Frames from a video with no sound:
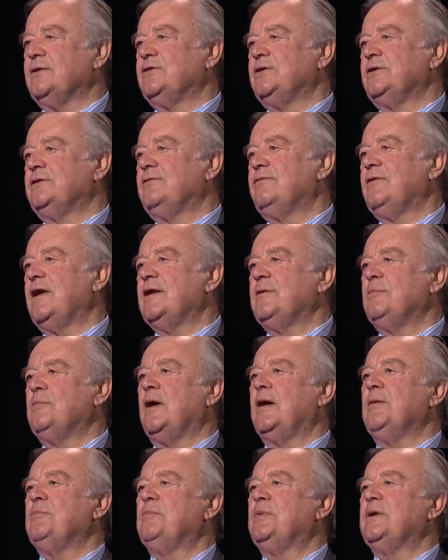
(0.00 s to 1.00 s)
She's a friend of
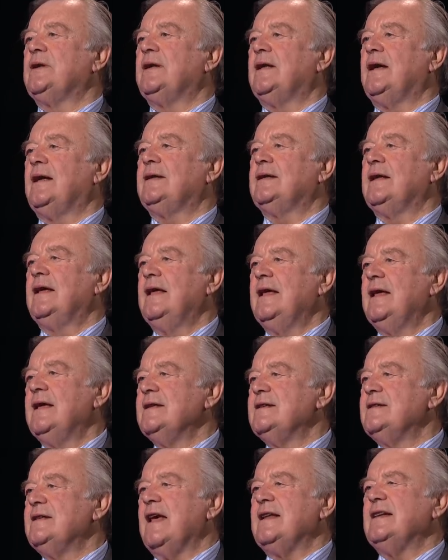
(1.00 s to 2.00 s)
mine, but
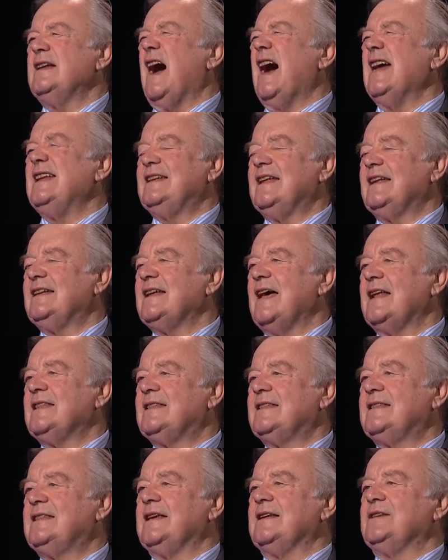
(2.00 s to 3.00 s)
I, I, I
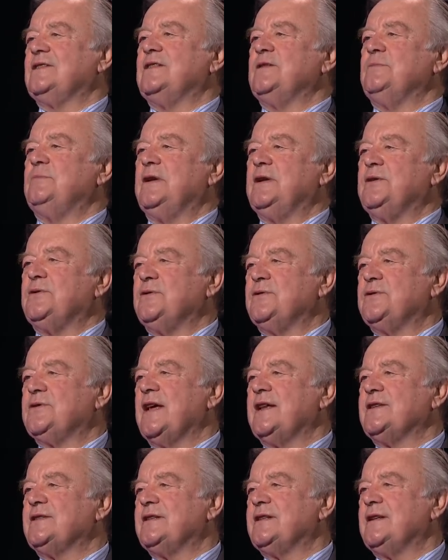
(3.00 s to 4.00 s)
think she's being too
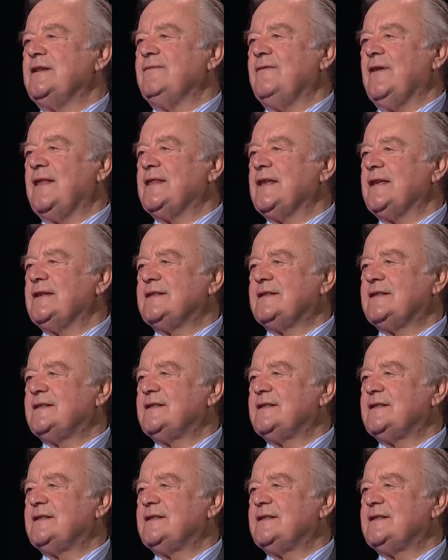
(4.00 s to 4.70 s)
sensitive. I, that,